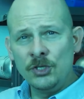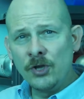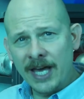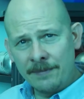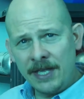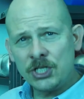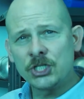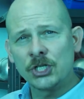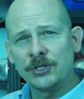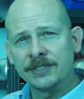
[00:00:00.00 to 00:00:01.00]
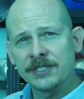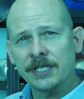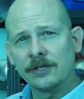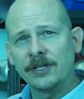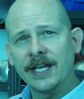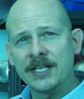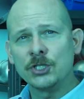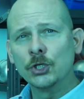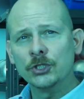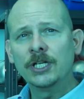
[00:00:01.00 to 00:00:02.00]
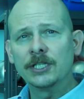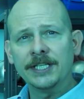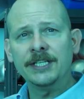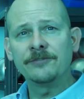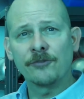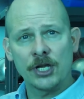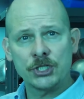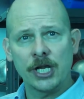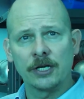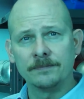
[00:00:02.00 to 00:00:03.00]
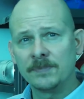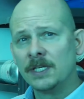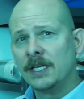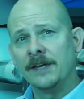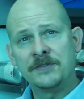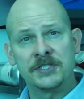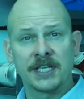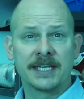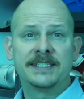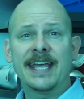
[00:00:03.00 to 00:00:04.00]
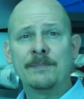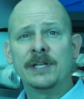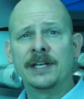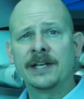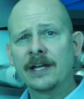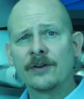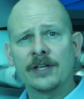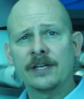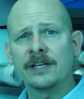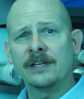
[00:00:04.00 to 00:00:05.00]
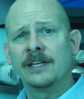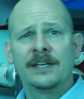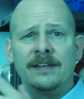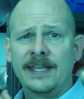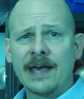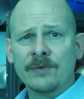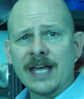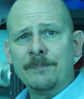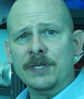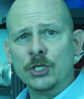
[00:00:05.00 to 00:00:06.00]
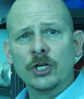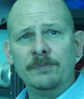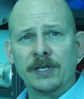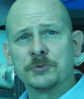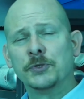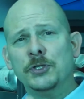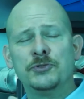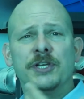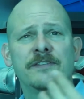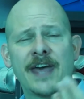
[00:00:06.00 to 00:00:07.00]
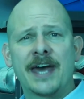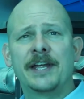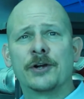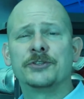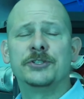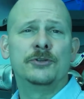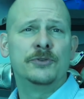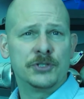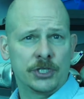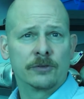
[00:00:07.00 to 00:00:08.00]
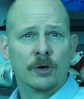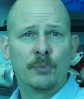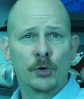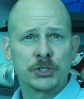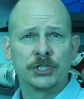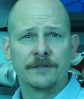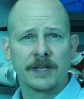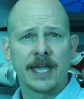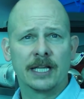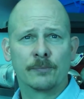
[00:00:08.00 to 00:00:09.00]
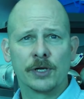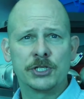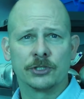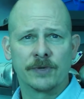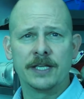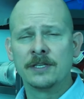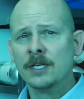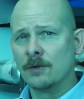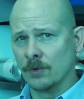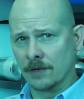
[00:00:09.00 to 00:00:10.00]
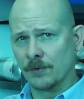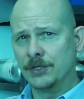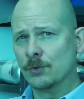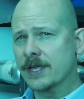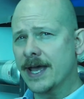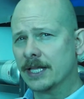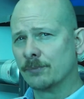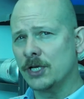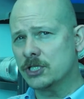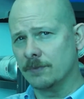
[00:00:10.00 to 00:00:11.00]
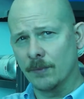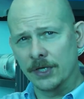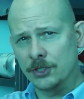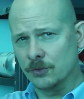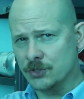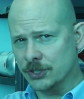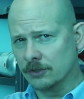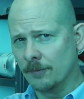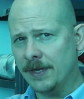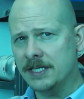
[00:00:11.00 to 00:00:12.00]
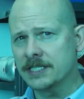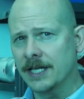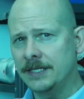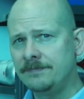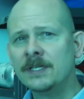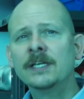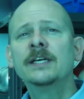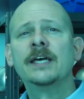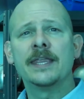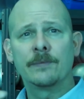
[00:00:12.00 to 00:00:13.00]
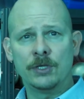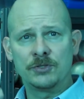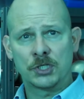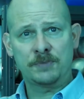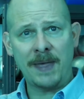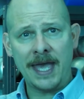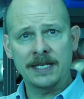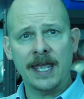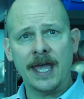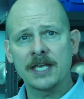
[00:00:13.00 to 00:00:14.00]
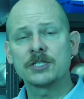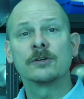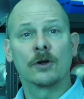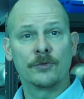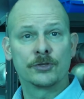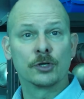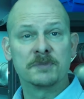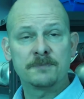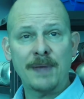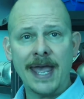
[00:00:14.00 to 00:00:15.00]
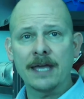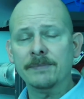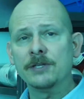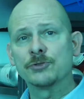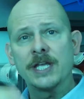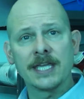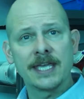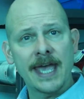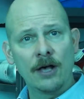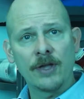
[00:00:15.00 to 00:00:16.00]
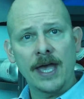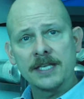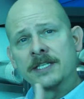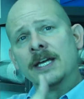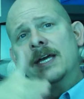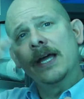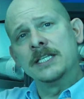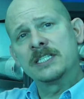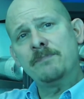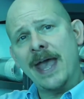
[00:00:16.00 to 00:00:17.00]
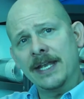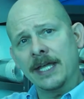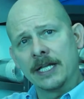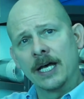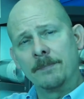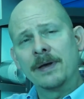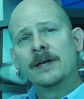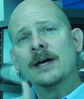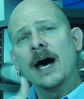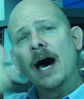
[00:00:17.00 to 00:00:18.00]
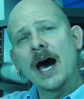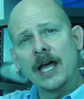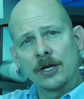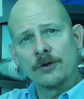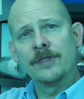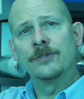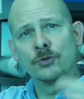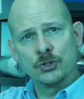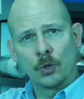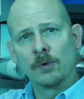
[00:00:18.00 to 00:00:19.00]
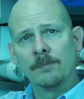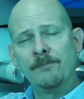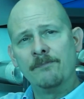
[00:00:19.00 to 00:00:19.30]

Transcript: you got to make sure that this area has good, clean, fresh air. If this is a contaminated area, that would not be good because we're using that air to do the 0 portion of the calibration, right? Whenever we do a calibration, we want to do a 0 baseline, and then we use a span gas, or the term span means we're taking cal gas and spanning it up higher than those normal